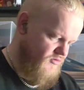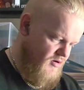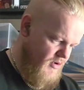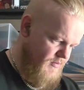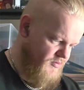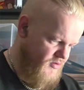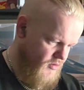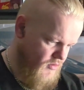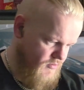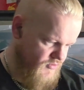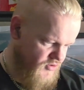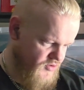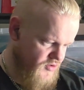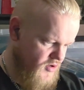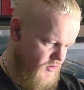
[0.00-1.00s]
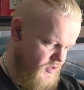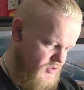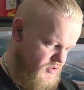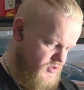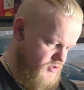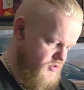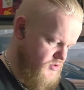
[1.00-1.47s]
grab, so I'm just going
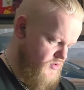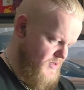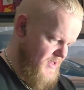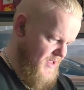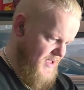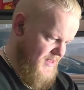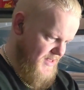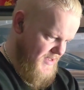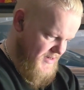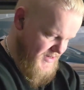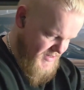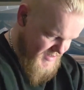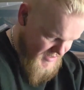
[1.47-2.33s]
to get that